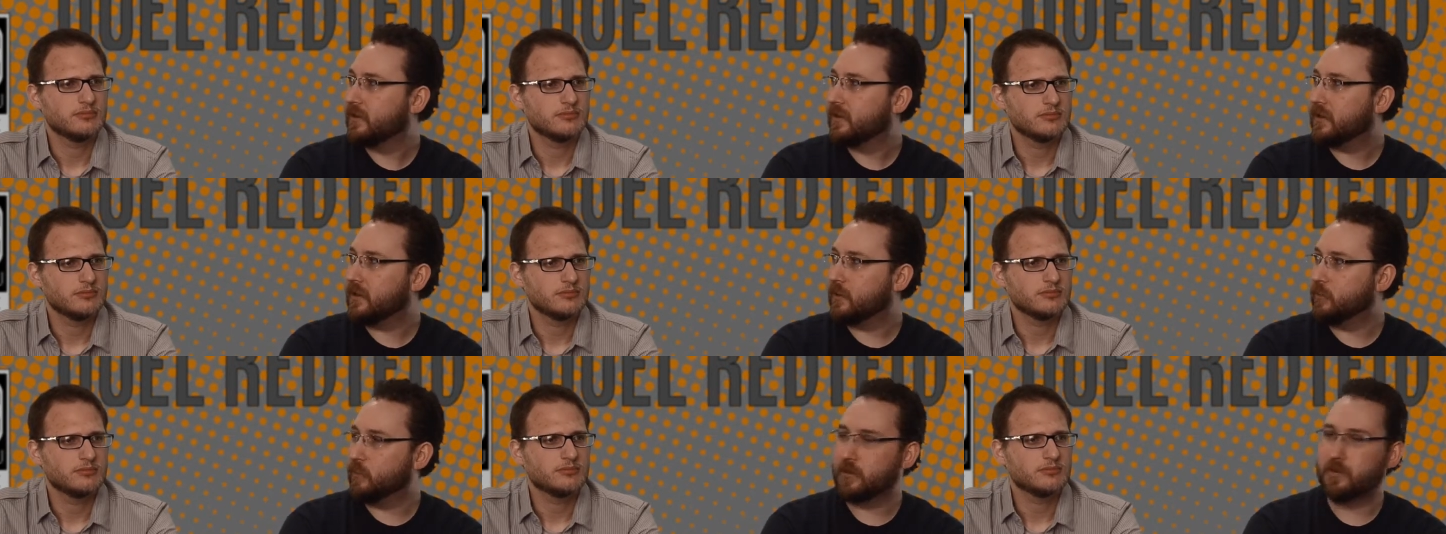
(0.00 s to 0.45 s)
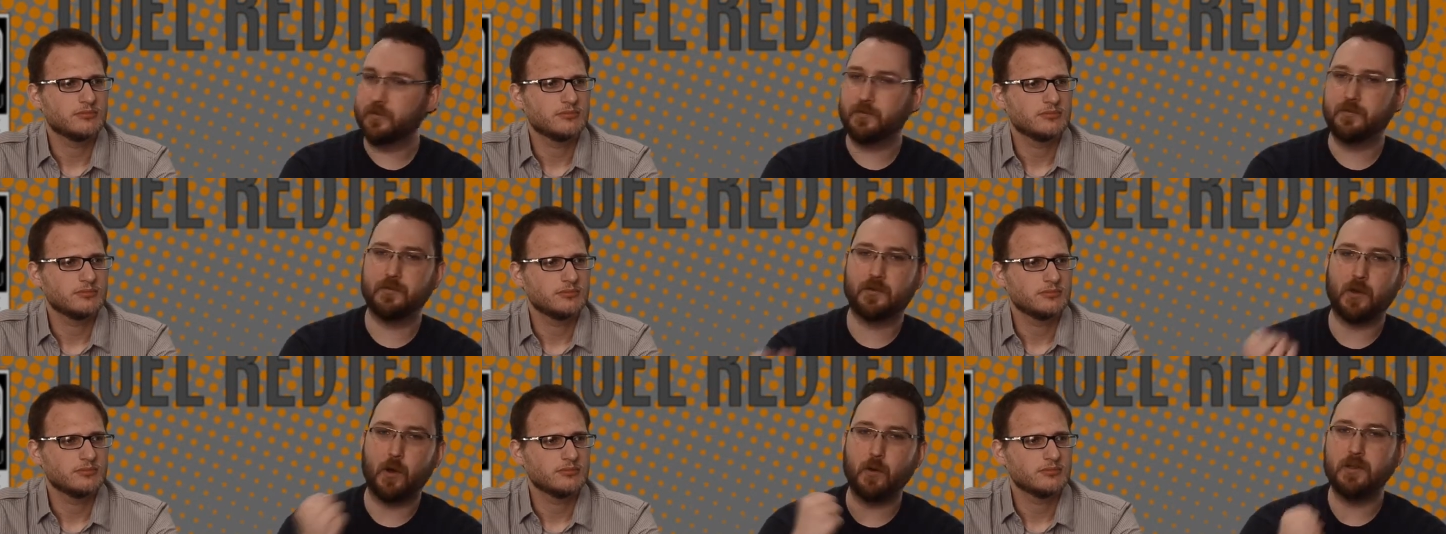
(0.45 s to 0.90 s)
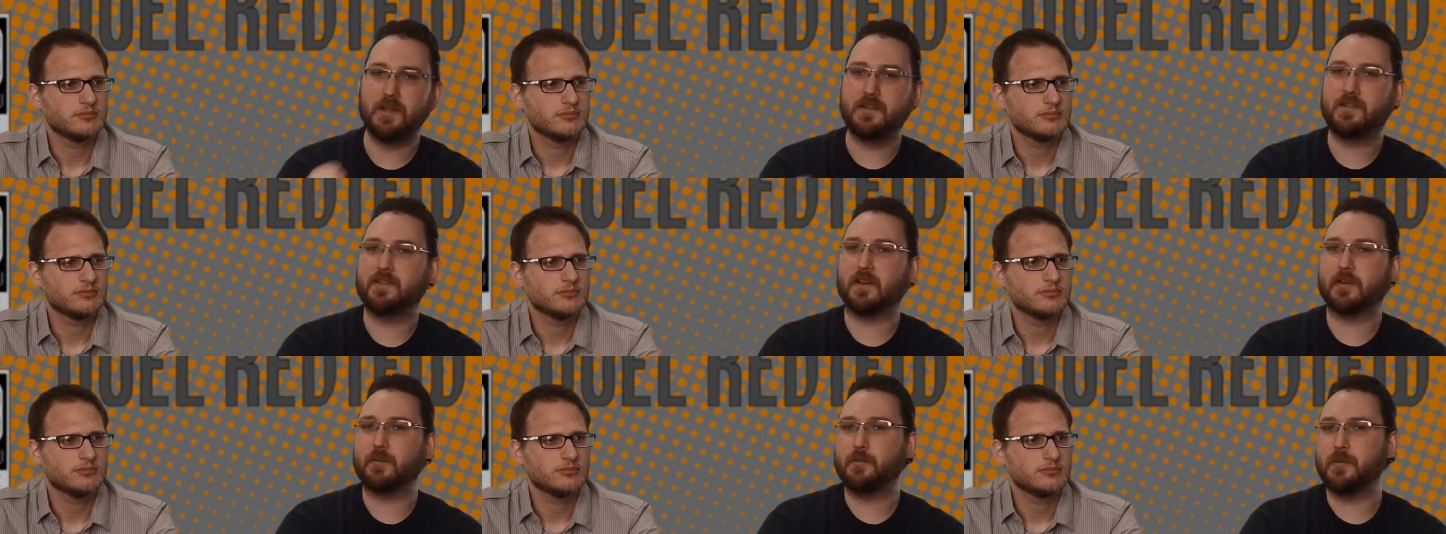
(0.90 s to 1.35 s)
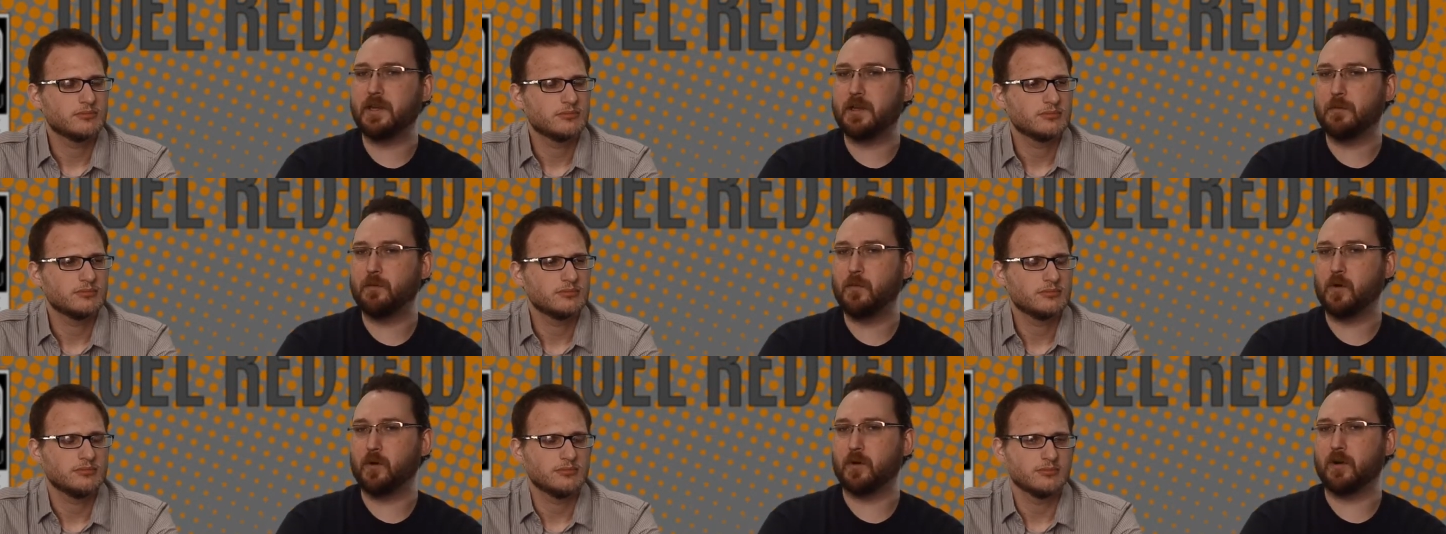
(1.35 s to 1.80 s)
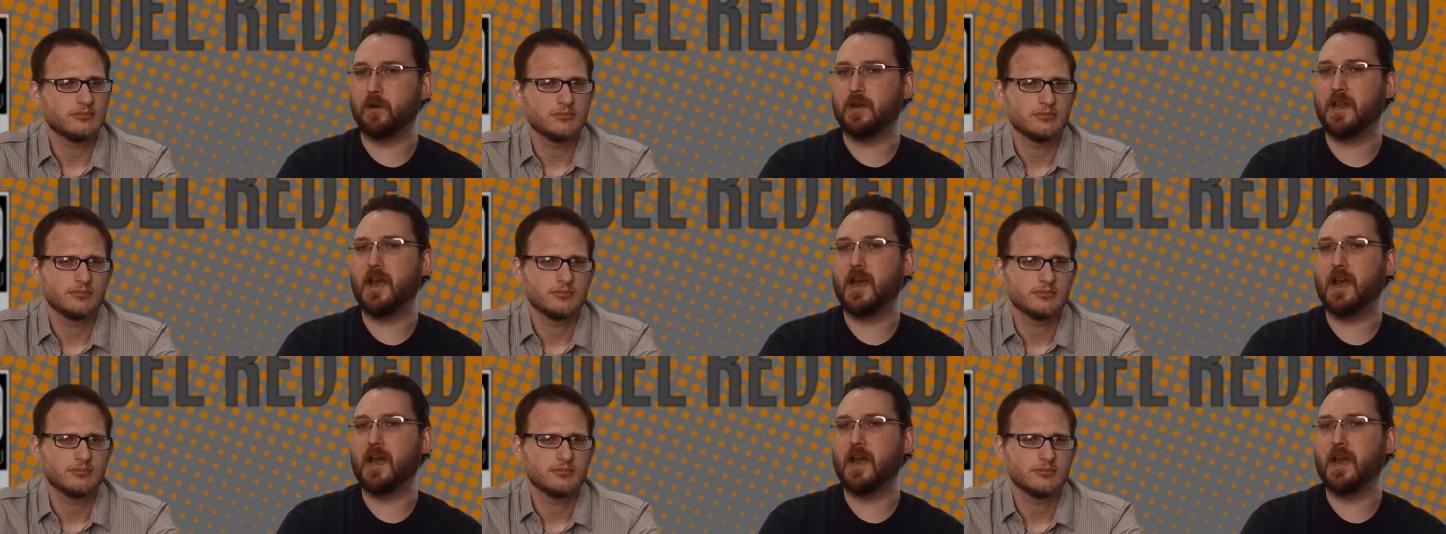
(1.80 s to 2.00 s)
Speaker 1: it would have totally sucked me in more.